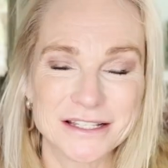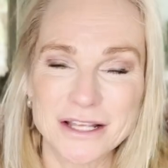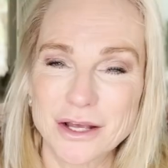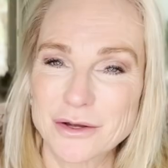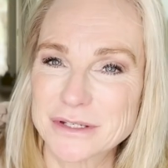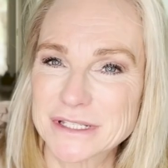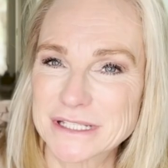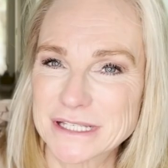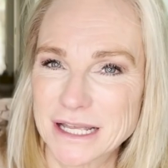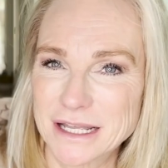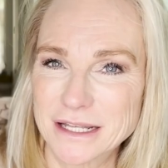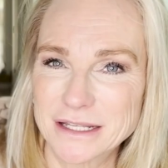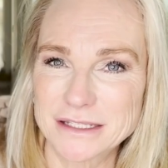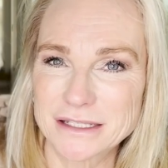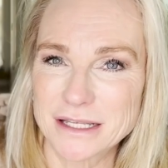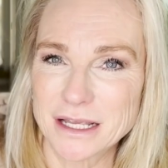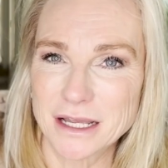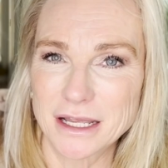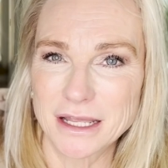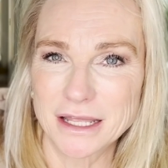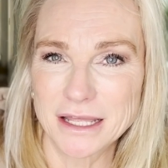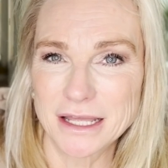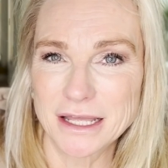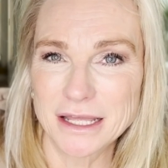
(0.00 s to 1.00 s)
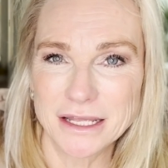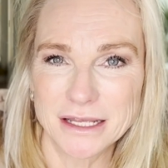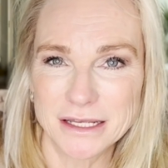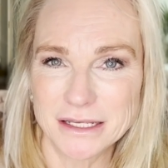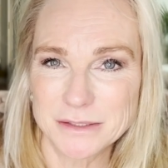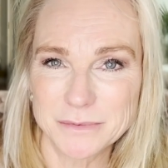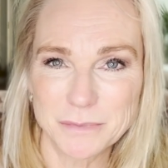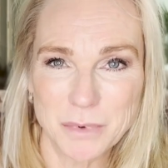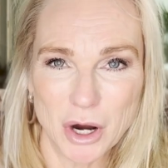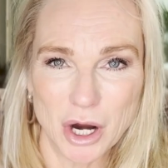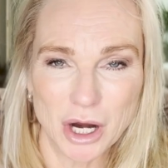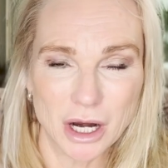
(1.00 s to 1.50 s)
So since it
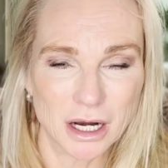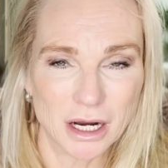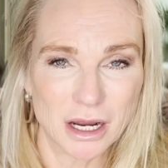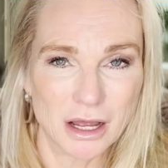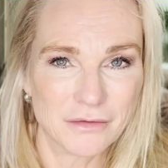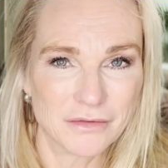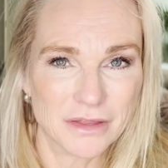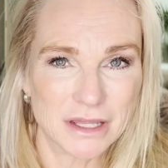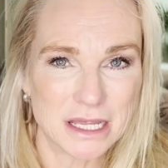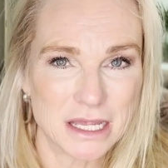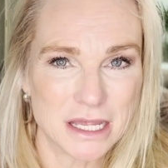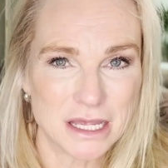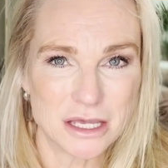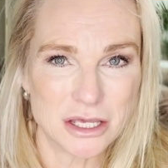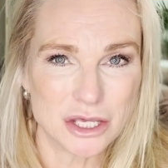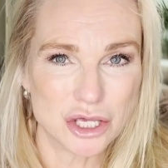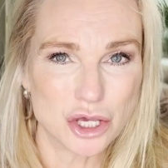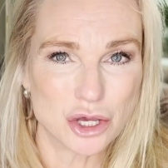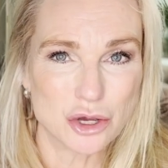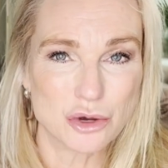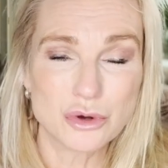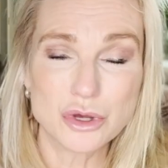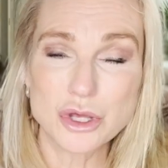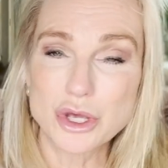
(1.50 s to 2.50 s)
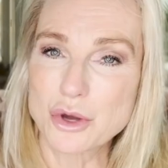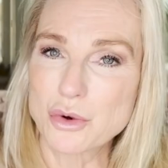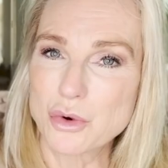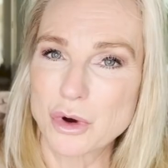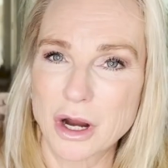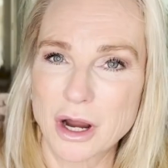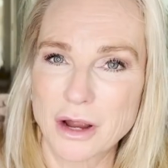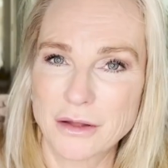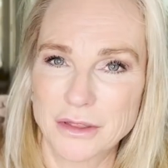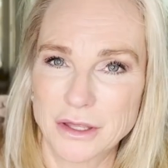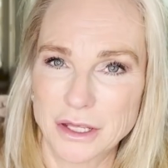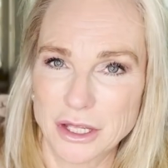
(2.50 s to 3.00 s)
is part of the EU, you
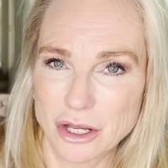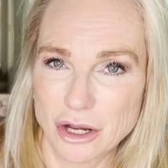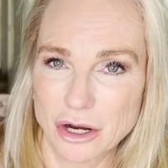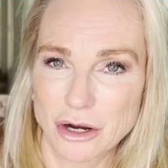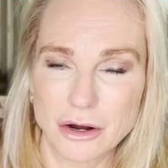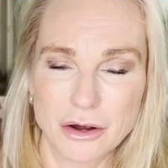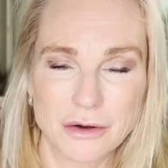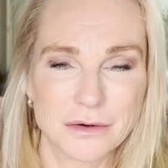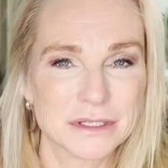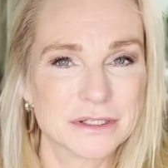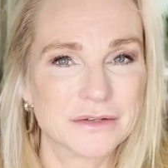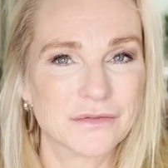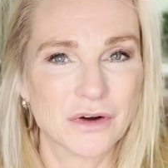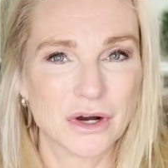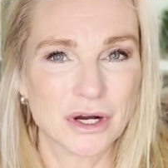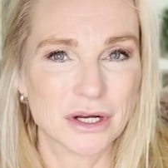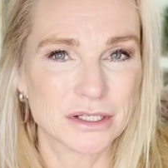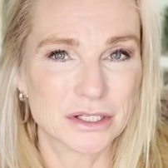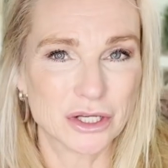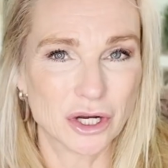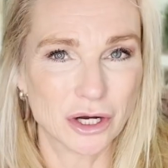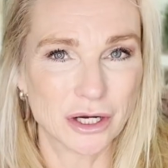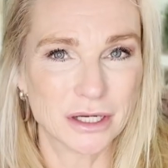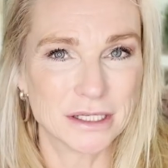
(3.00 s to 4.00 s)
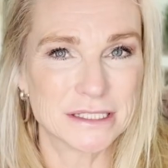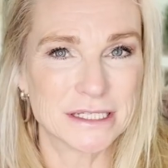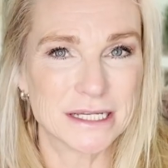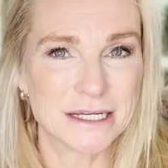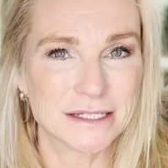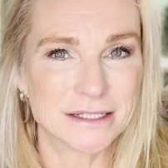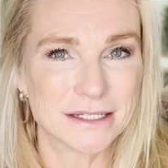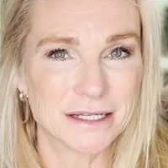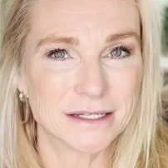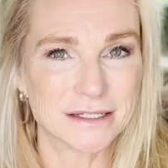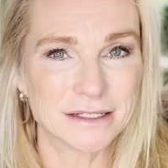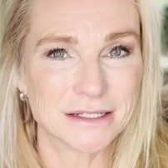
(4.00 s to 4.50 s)
are on the euro as far as
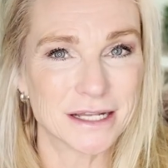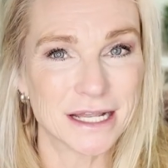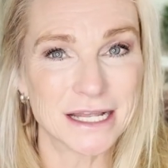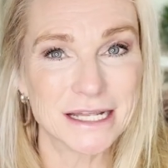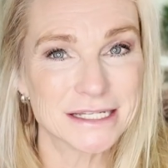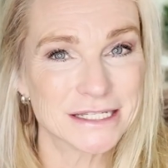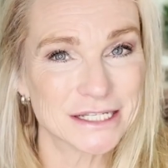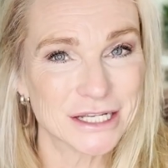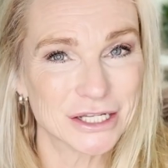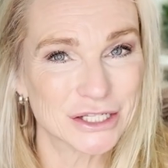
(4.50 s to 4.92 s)
currencies is